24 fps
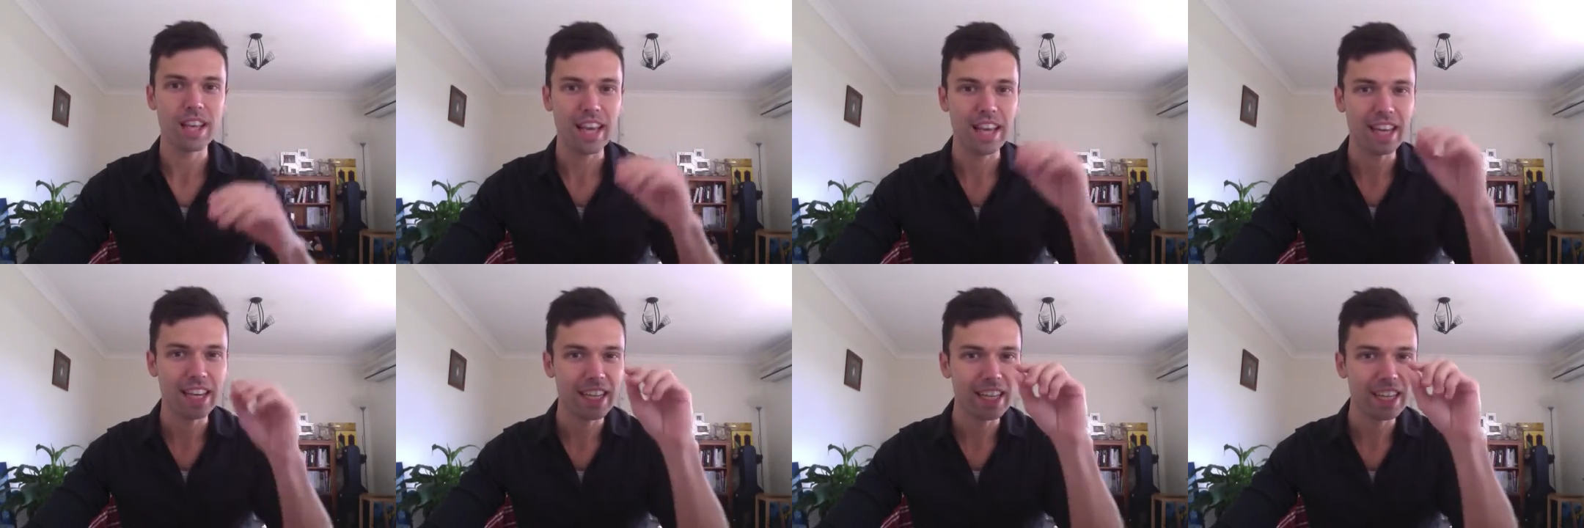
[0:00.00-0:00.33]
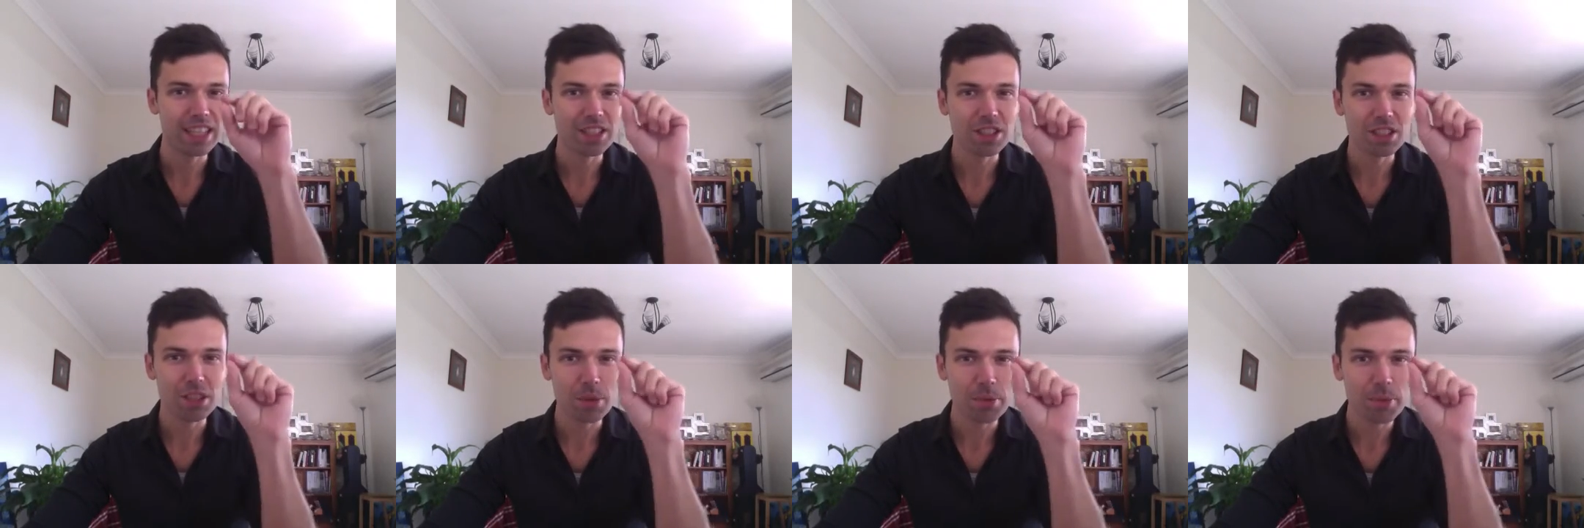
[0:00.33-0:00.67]
and in
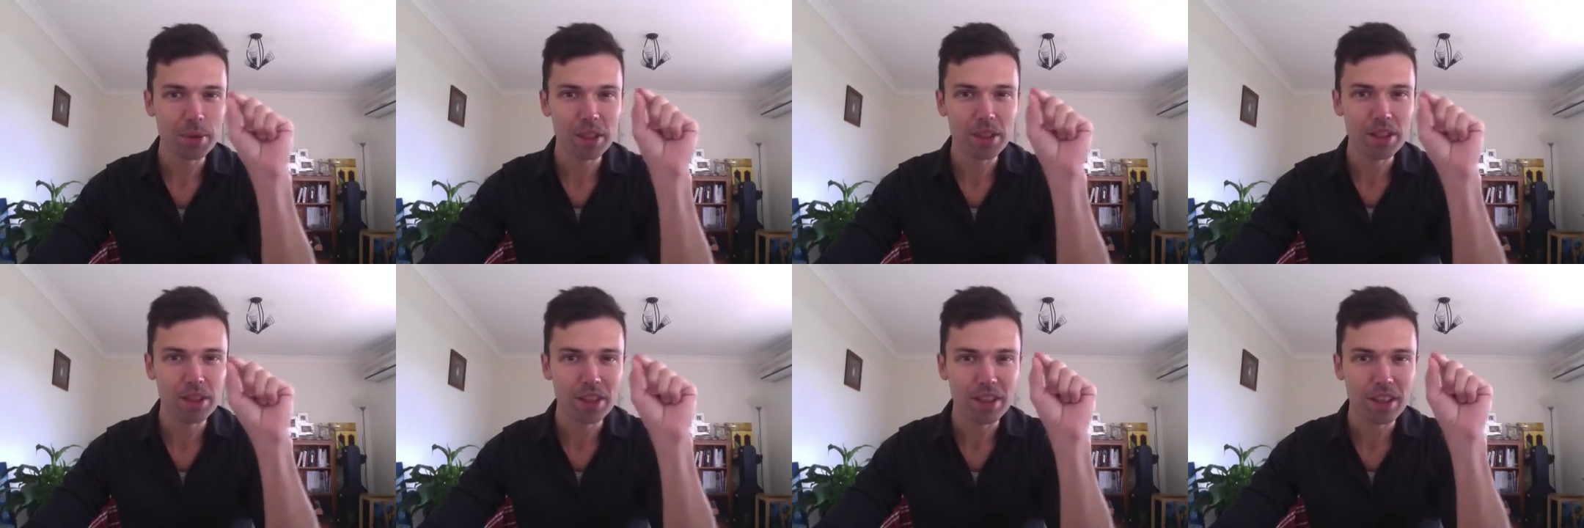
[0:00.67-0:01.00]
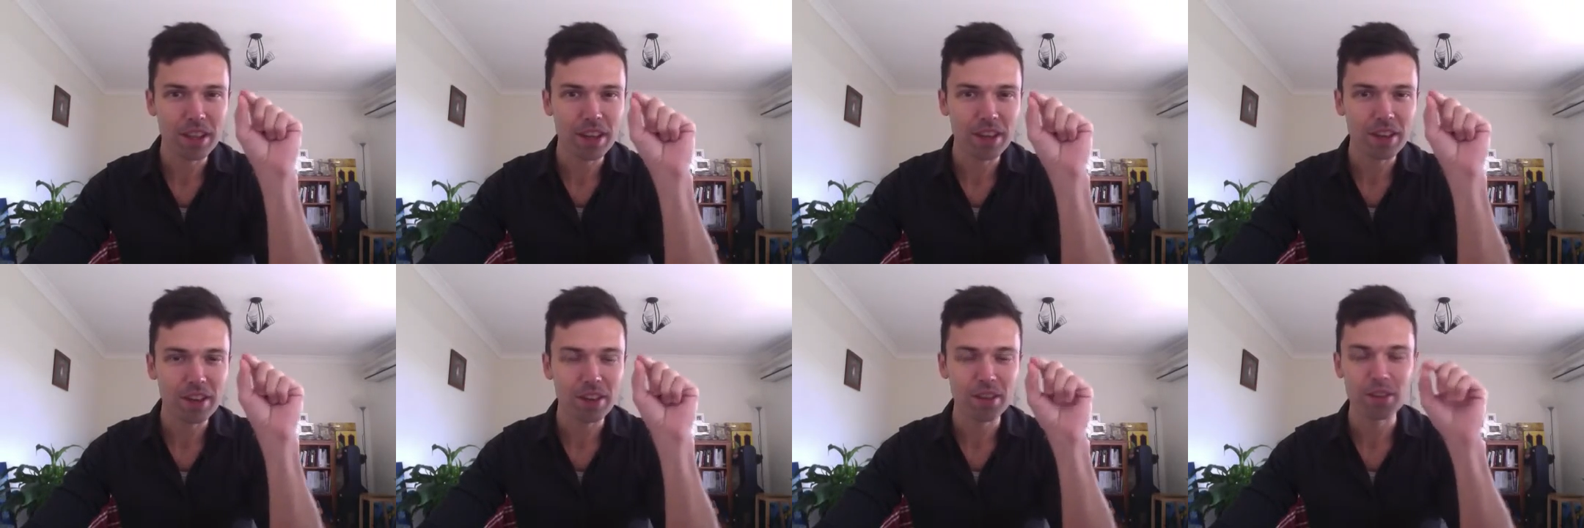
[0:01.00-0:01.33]
each topic you'll
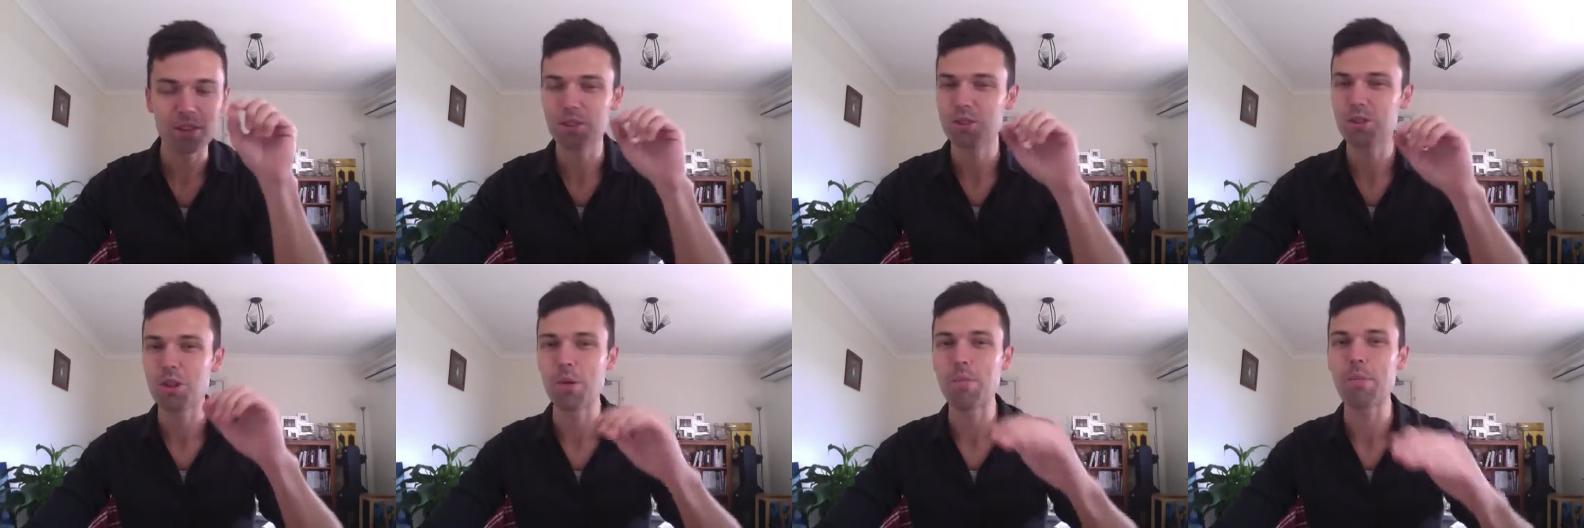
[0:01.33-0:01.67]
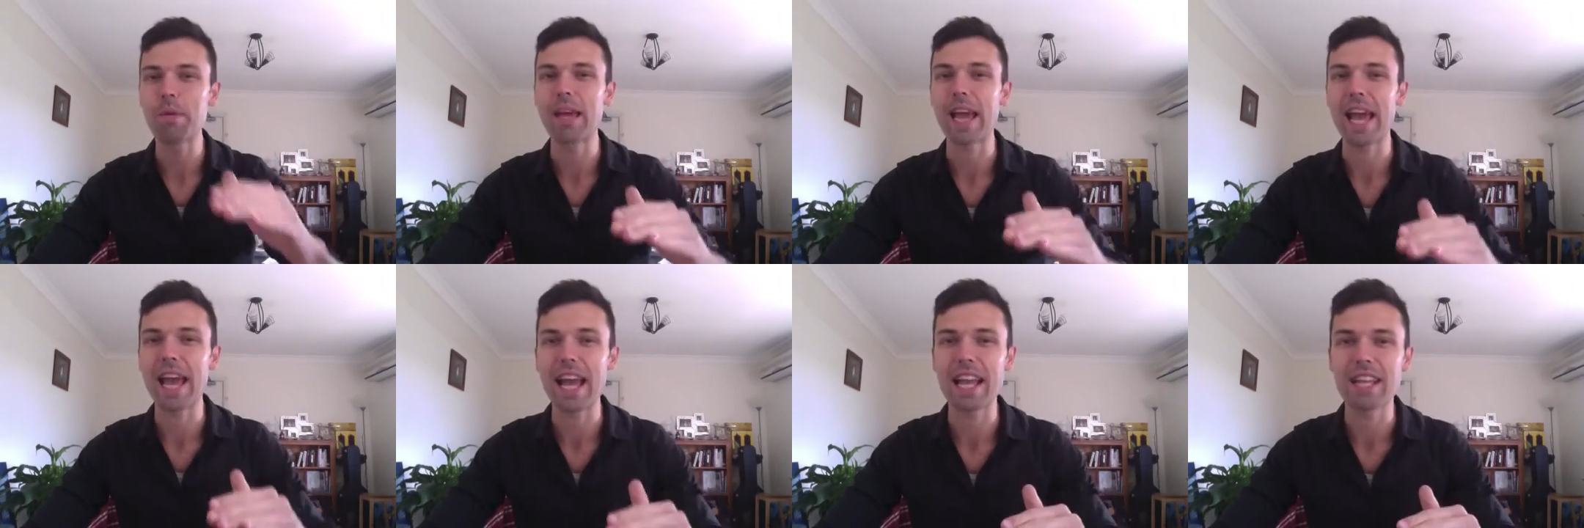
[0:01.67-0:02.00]
have
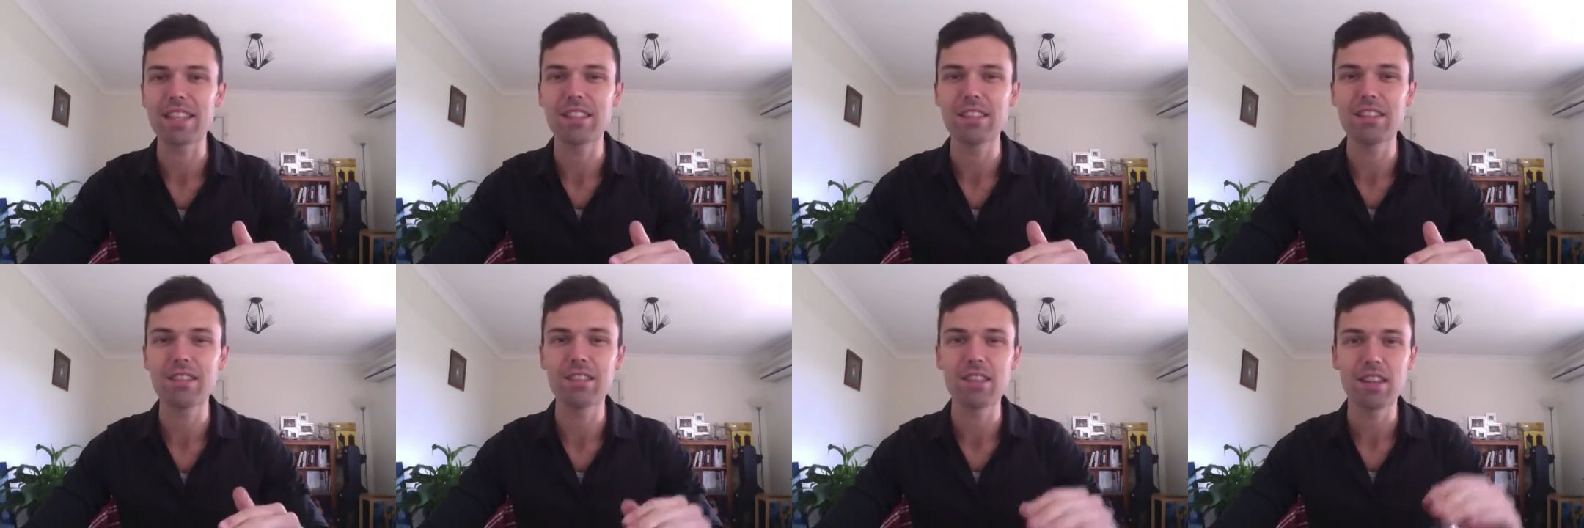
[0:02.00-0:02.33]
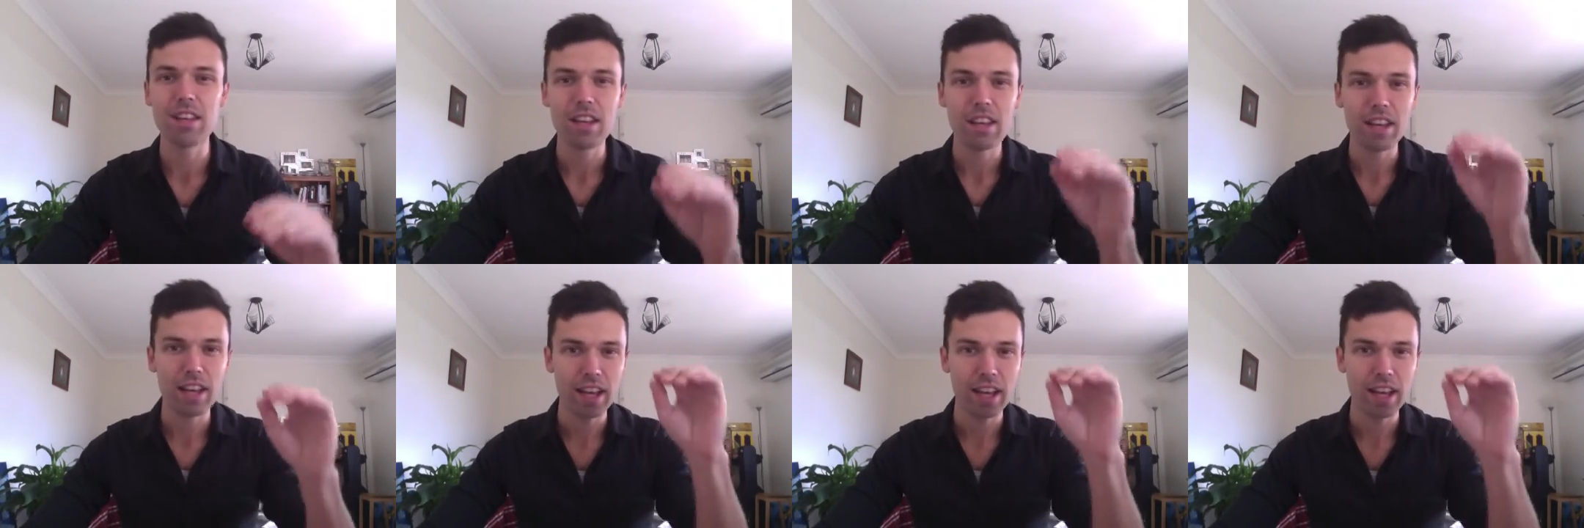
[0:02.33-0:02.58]
topic answers,